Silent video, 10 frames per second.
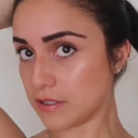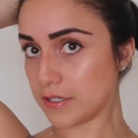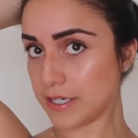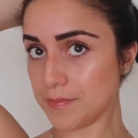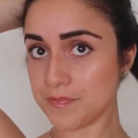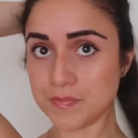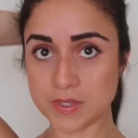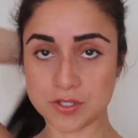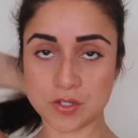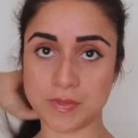Okay,
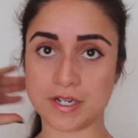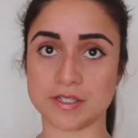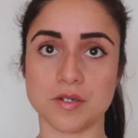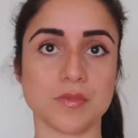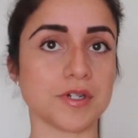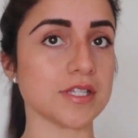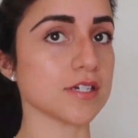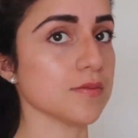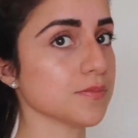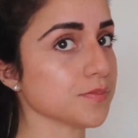so my hair's in a
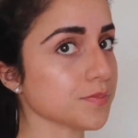ponytail,